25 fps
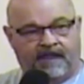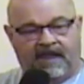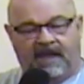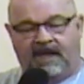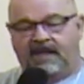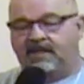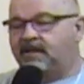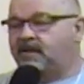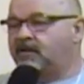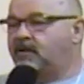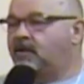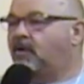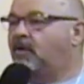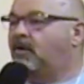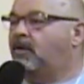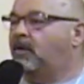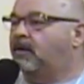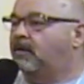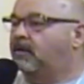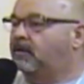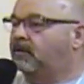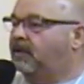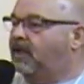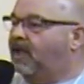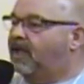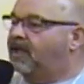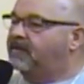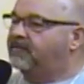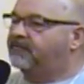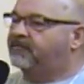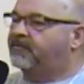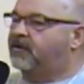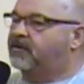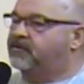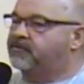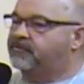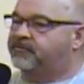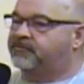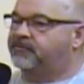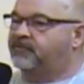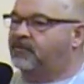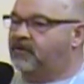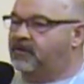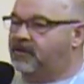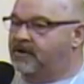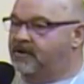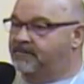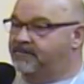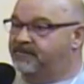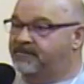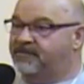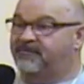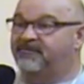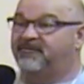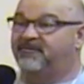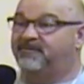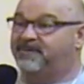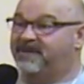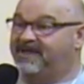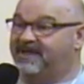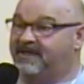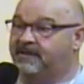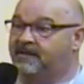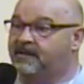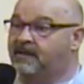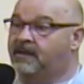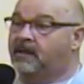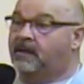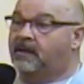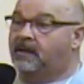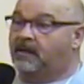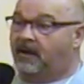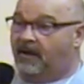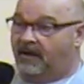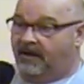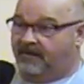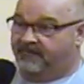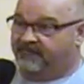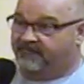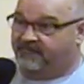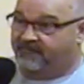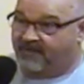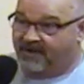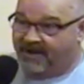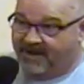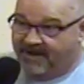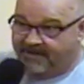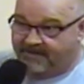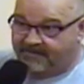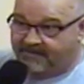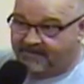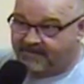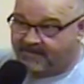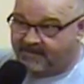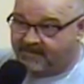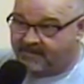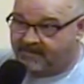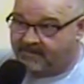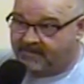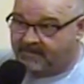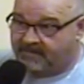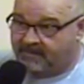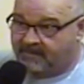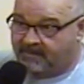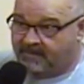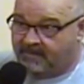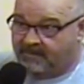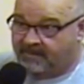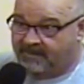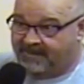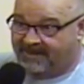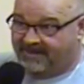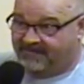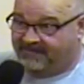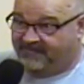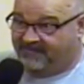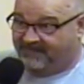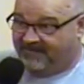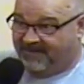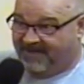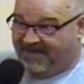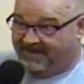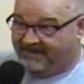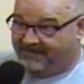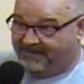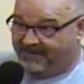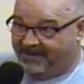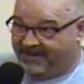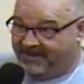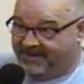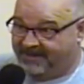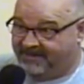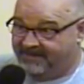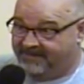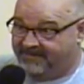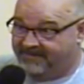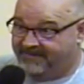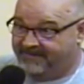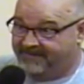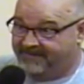and you know a lot of our storms has been our friends and family.